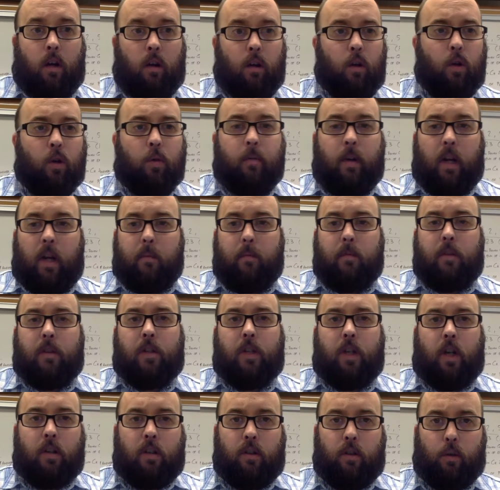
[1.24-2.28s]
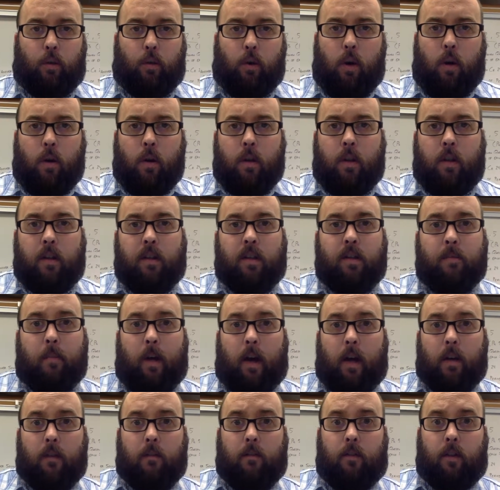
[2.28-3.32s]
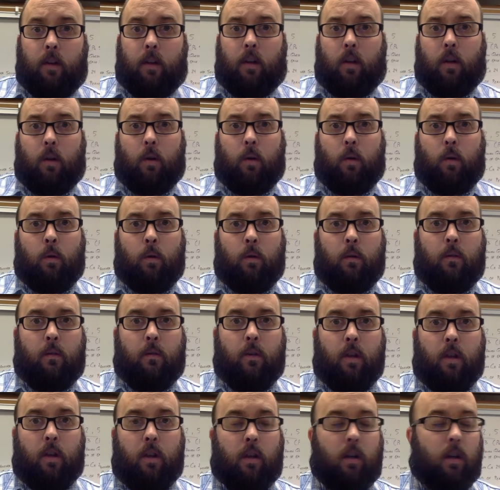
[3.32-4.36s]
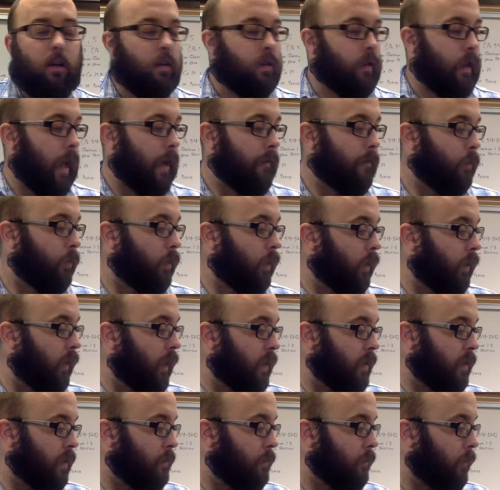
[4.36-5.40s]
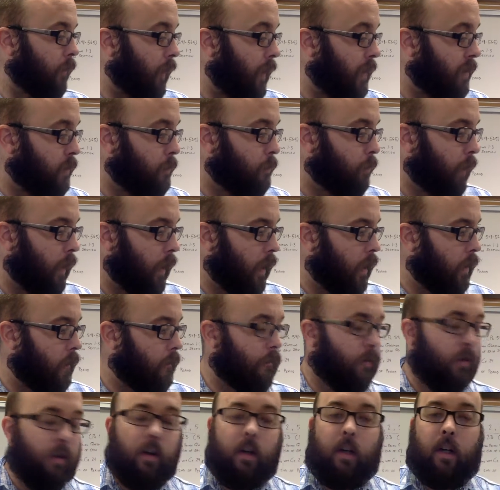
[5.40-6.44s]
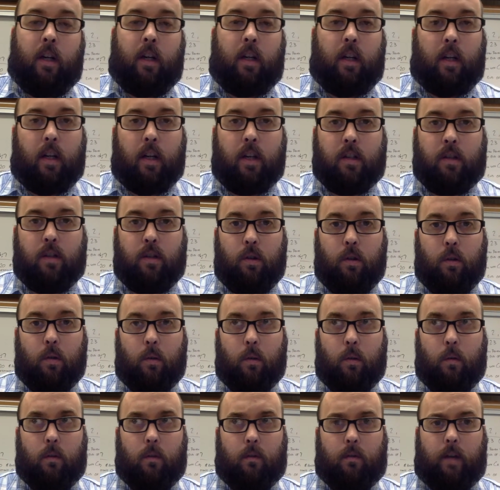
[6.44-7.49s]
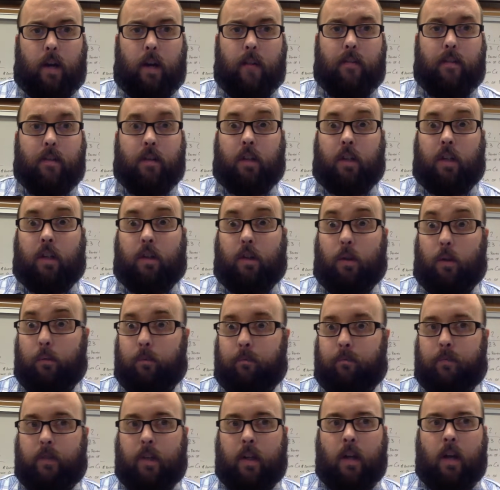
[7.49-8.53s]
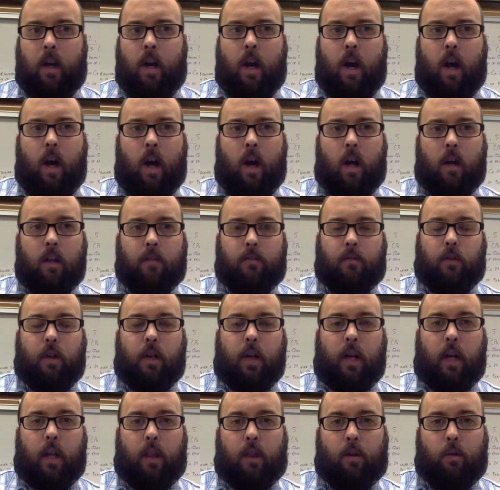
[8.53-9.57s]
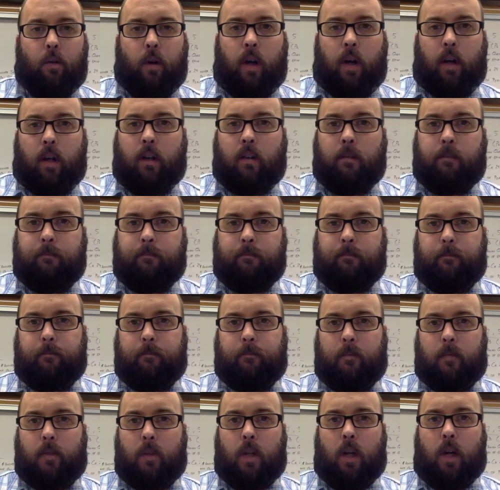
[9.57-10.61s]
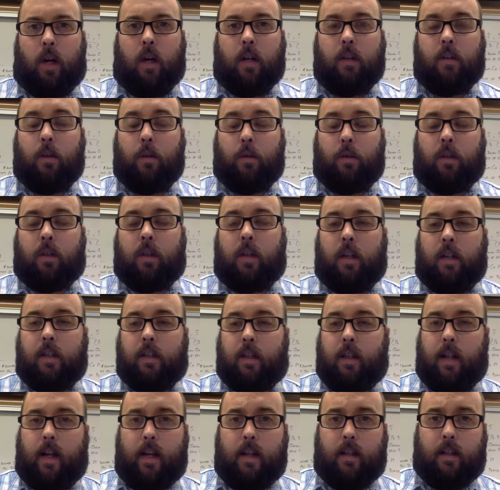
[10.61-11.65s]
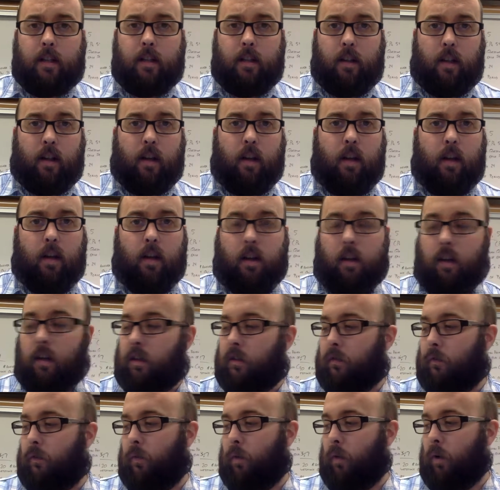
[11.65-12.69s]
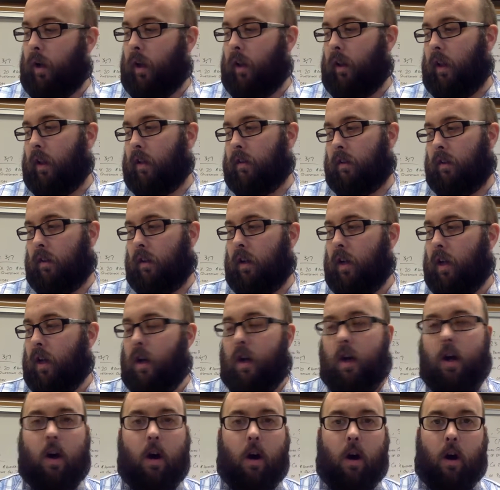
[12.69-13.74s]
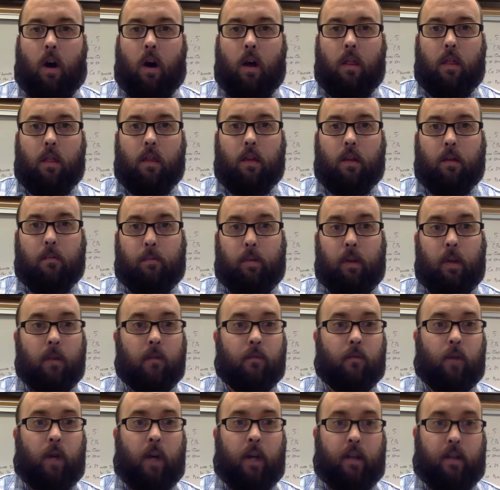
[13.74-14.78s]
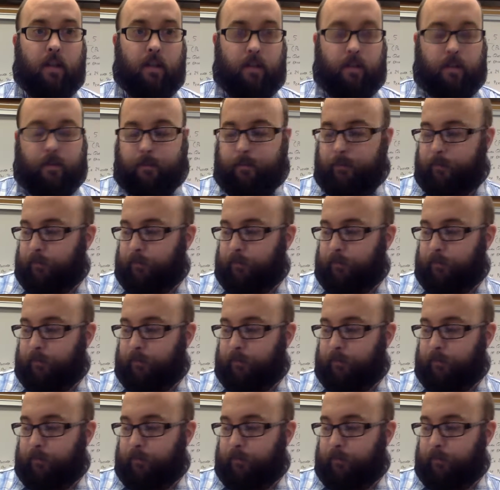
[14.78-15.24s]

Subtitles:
Hello, my name is Jason Grohl. This is my video for the scaffolding lesson plan for EDSU 532. It's for an 8th grade social studies class, and it's for a lesson on the Bill of Rights.